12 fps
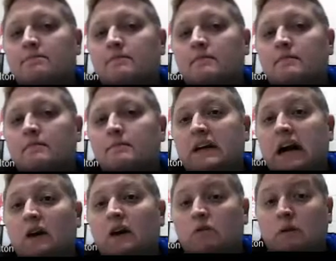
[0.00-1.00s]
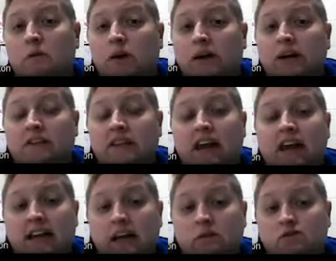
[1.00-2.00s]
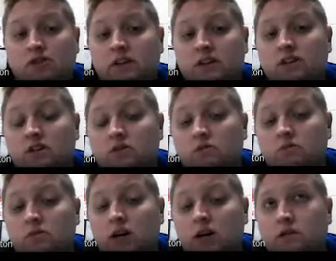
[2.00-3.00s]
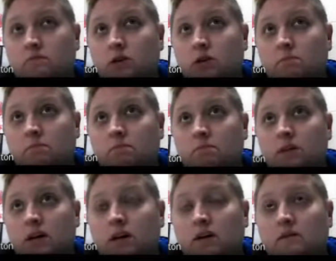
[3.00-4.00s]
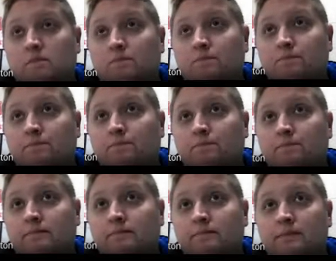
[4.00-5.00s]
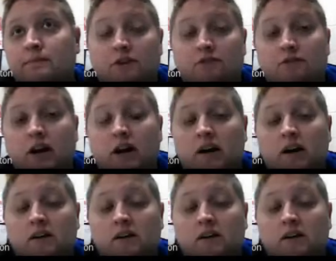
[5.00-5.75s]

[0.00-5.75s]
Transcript: But I will be working on that and I will show that to you on Monday or